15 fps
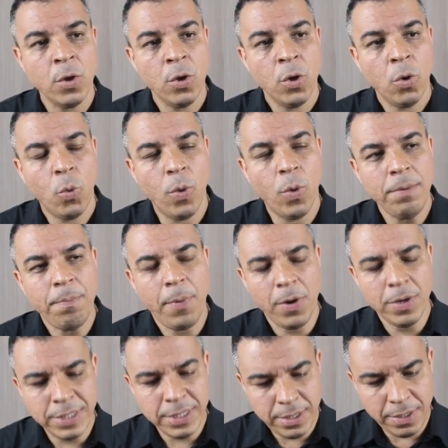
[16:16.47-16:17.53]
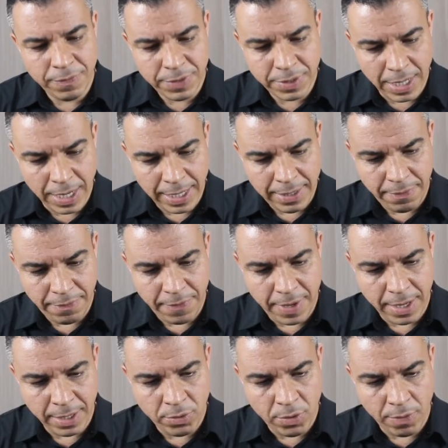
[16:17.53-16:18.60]
One positive side
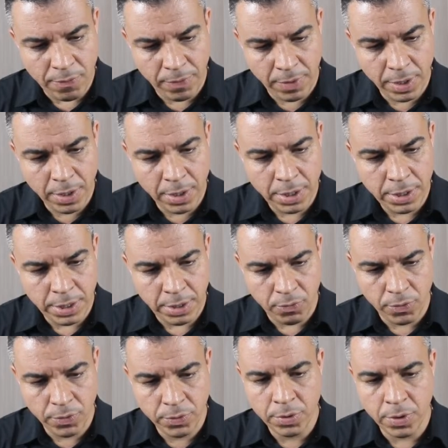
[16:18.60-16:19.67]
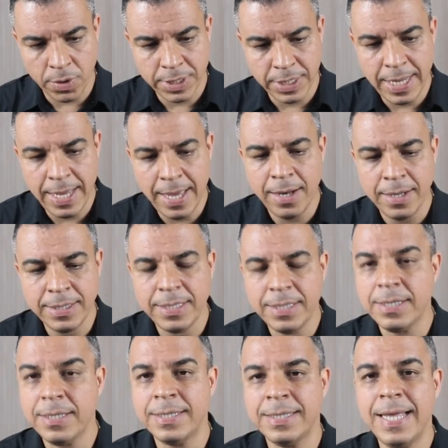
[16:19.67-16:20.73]
effect of learning root cause analysis
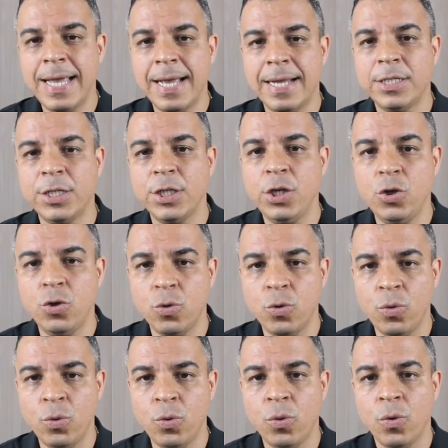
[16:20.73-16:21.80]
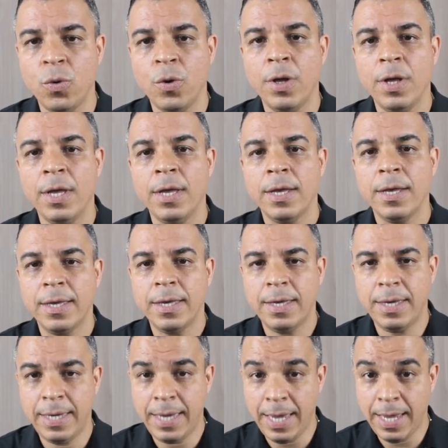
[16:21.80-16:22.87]
is that you
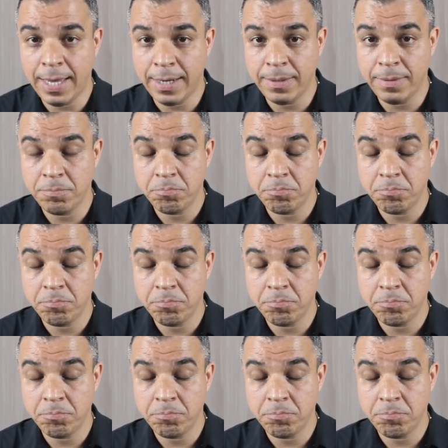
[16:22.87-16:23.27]
can